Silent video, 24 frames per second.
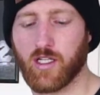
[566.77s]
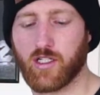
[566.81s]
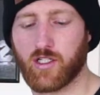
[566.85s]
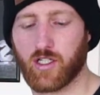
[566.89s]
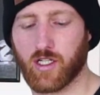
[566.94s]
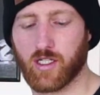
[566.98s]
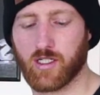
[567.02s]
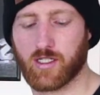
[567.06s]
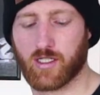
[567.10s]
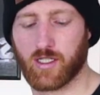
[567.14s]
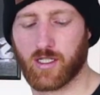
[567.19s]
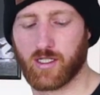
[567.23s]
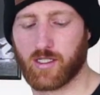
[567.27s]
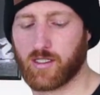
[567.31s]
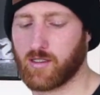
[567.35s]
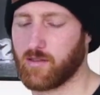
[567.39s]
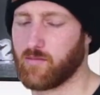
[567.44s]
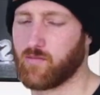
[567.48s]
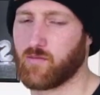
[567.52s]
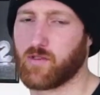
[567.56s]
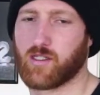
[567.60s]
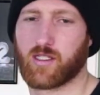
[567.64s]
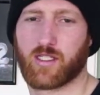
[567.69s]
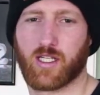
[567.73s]
Just the
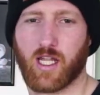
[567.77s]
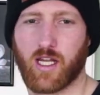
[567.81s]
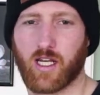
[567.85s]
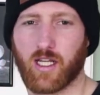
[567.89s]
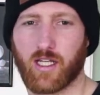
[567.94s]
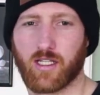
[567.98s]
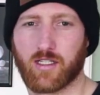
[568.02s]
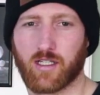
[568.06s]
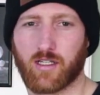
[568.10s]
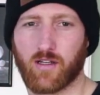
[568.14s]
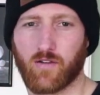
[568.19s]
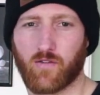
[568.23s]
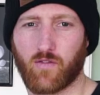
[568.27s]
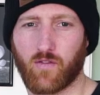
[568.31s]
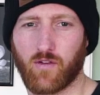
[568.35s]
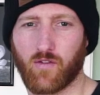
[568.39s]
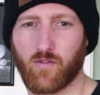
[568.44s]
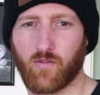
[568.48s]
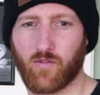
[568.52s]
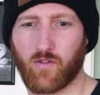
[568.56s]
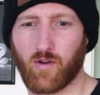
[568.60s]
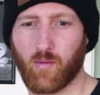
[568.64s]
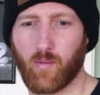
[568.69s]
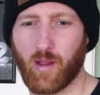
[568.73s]
settings are
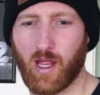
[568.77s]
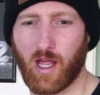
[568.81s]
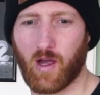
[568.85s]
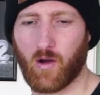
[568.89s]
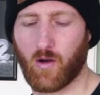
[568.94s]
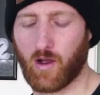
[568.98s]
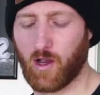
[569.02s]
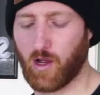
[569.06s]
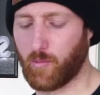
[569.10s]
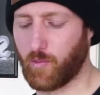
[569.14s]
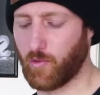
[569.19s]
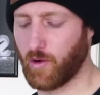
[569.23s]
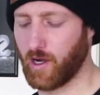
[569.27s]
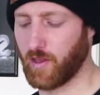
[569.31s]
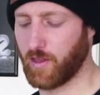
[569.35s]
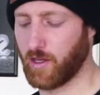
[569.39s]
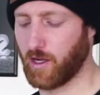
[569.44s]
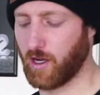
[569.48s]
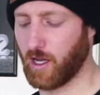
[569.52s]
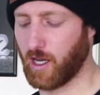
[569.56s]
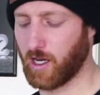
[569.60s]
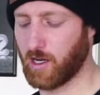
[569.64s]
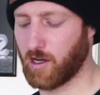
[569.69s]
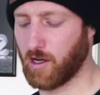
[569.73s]
different from how I operate the
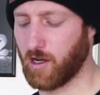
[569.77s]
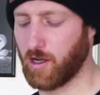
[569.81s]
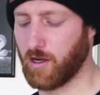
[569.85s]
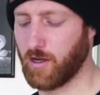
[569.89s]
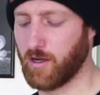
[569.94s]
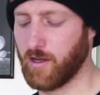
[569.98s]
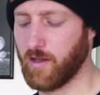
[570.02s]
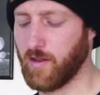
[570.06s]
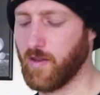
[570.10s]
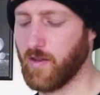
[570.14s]
Nikon.